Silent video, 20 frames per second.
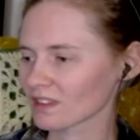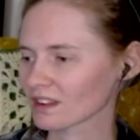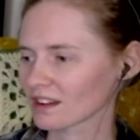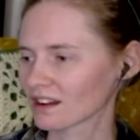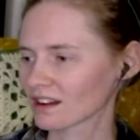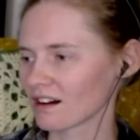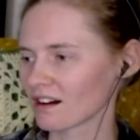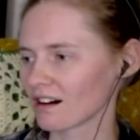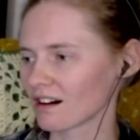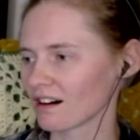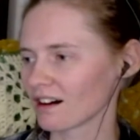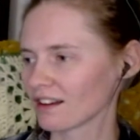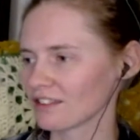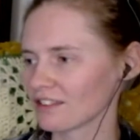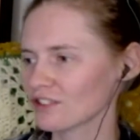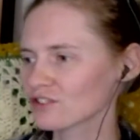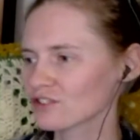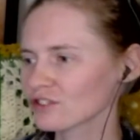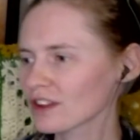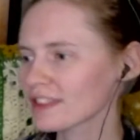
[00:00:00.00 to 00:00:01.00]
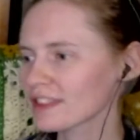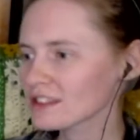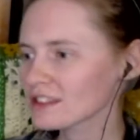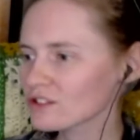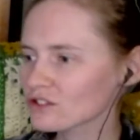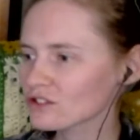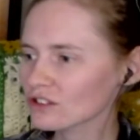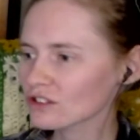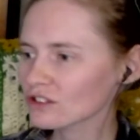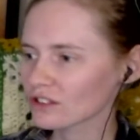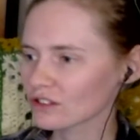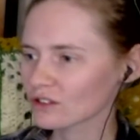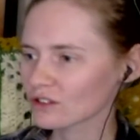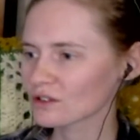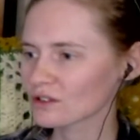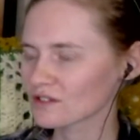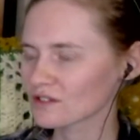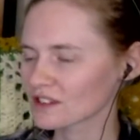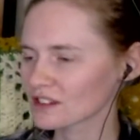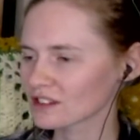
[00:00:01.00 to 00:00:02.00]
Oh, those are, I think those are
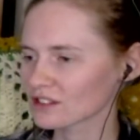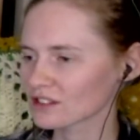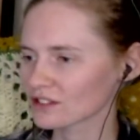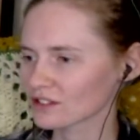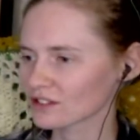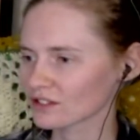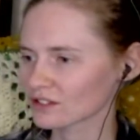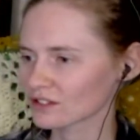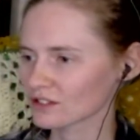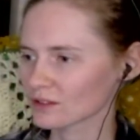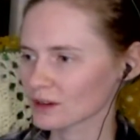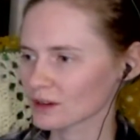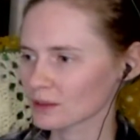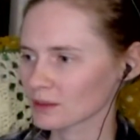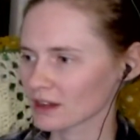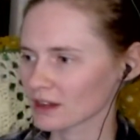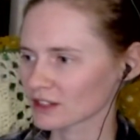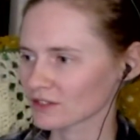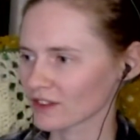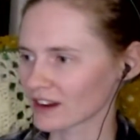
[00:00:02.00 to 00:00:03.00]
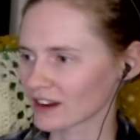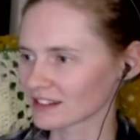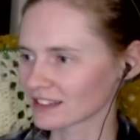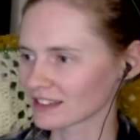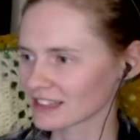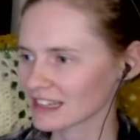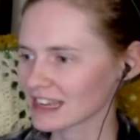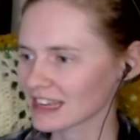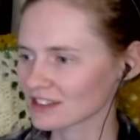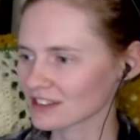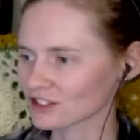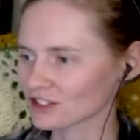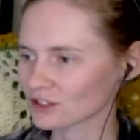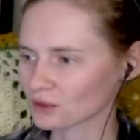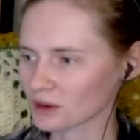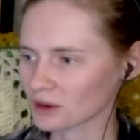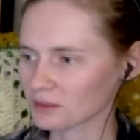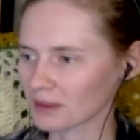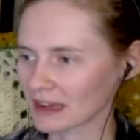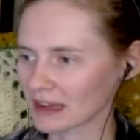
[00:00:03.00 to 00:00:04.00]
two of his three best friends. I think he has
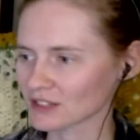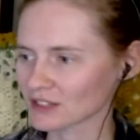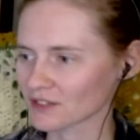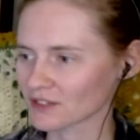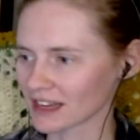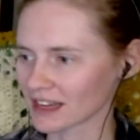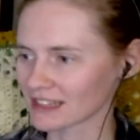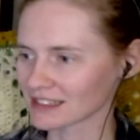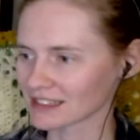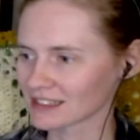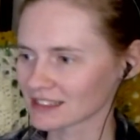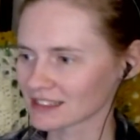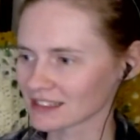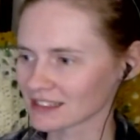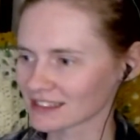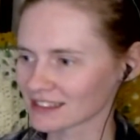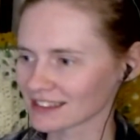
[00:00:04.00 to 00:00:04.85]
three best friends.